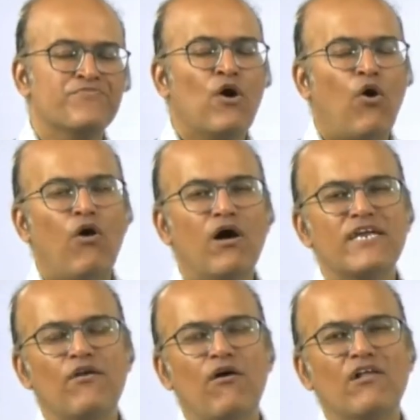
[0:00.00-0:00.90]
All
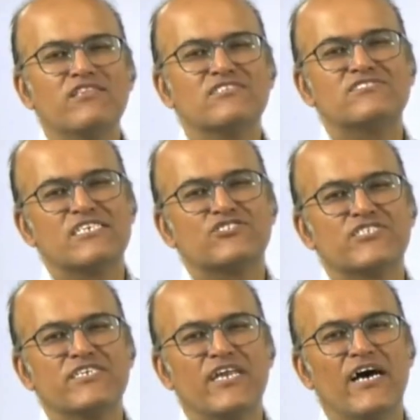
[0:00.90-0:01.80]
in all, this
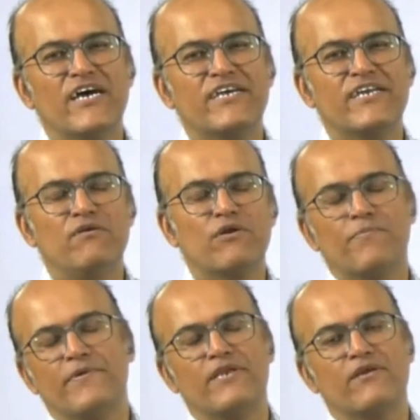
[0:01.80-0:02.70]
section, in our
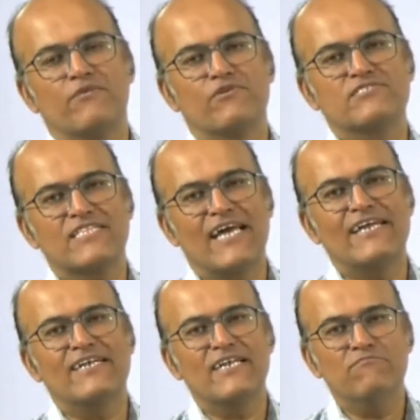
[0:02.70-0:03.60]
opinion, was
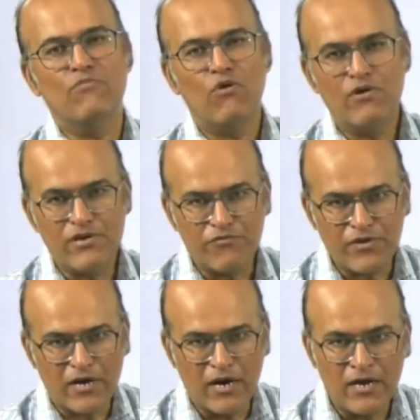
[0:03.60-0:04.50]
slightly more
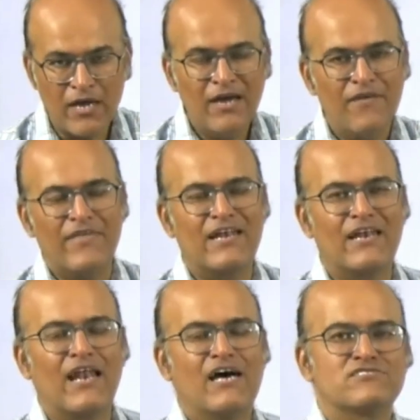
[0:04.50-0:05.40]
difficult than
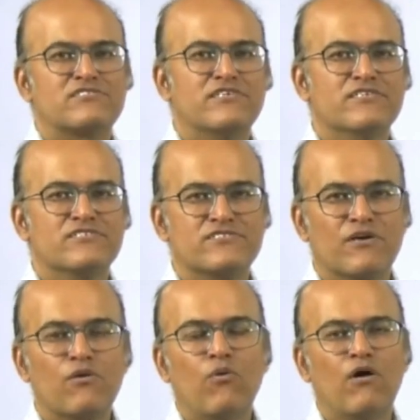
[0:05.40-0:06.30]
last year's
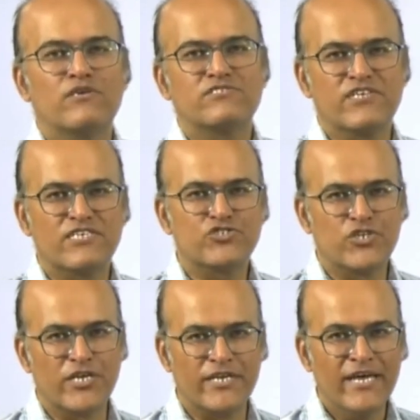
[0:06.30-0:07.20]
quant
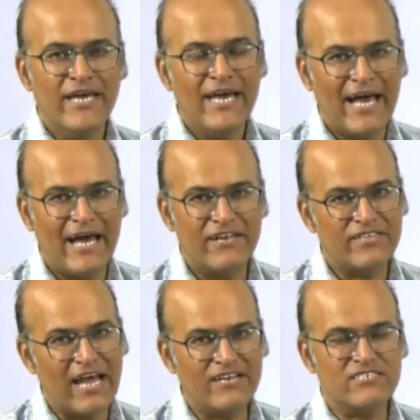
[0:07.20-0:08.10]
section. And
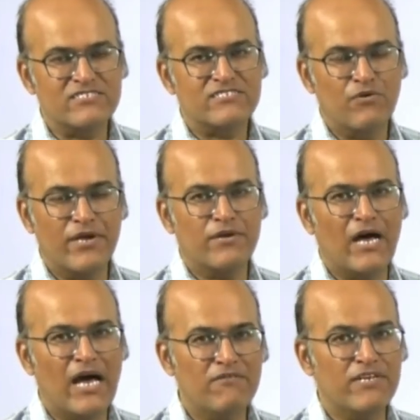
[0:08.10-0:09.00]
that is going to
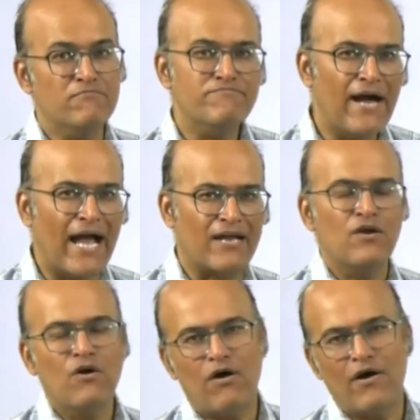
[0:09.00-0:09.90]
have an impact
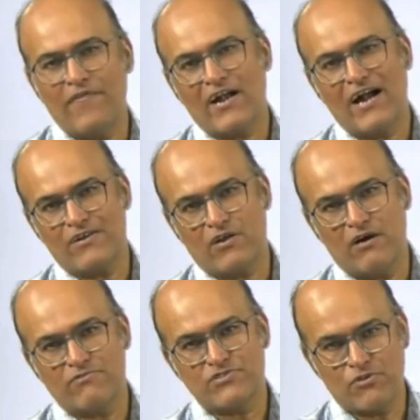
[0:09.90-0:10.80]
on the
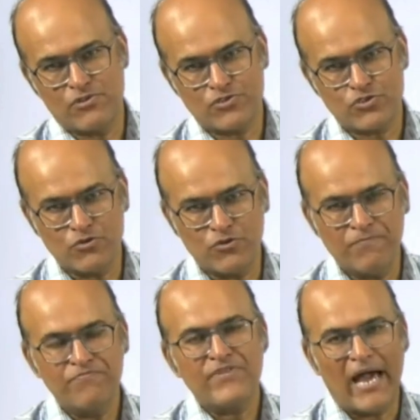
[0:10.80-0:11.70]
cutoffs also.
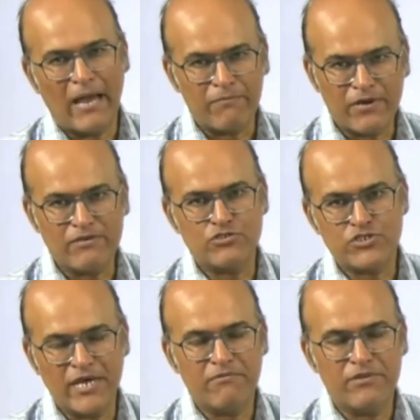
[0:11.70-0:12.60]
I'm going to
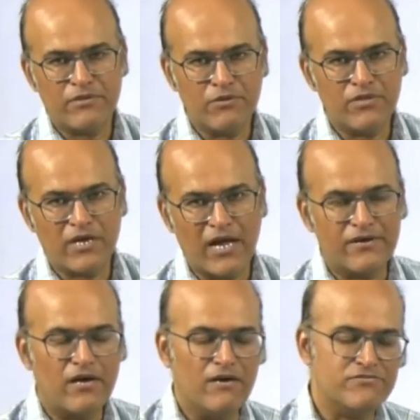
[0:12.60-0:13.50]
share with you the
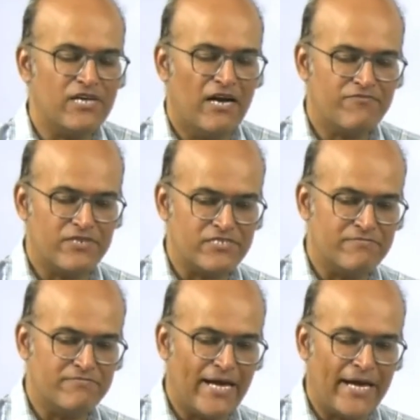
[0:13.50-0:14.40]
cutoffs after
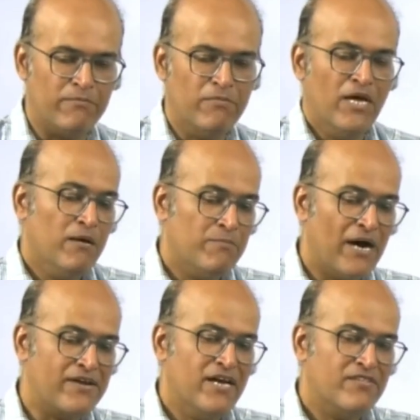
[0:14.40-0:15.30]
some time,
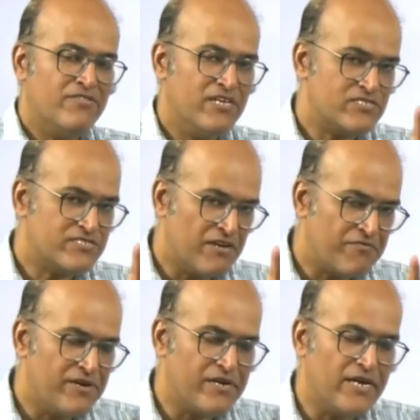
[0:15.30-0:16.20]
but this
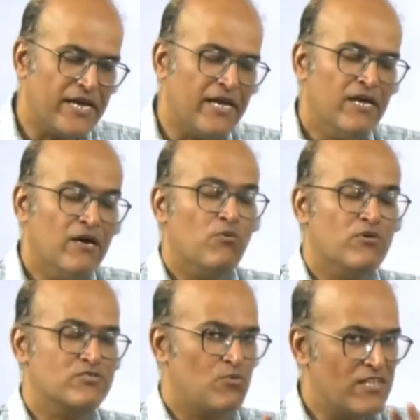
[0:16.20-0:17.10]
definitely
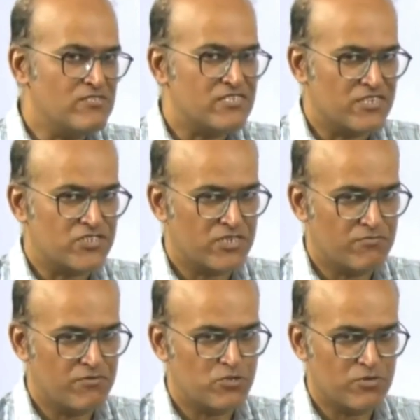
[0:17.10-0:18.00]
was one section
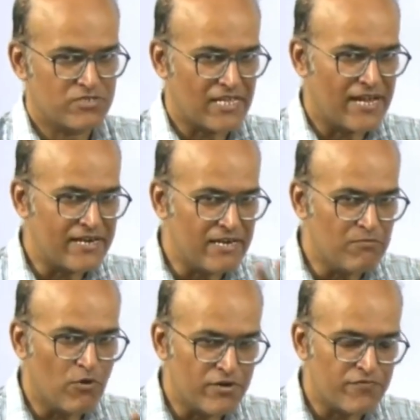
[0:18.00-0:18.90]
which was slightly
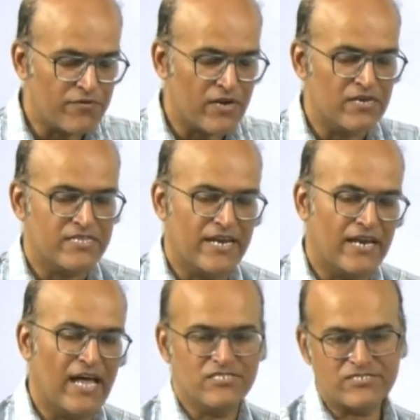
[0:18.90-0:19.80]
more difficult than
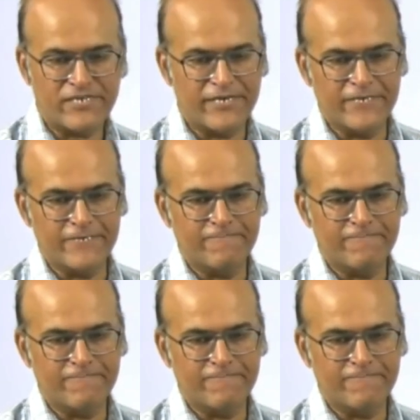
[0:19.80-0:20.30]
last year.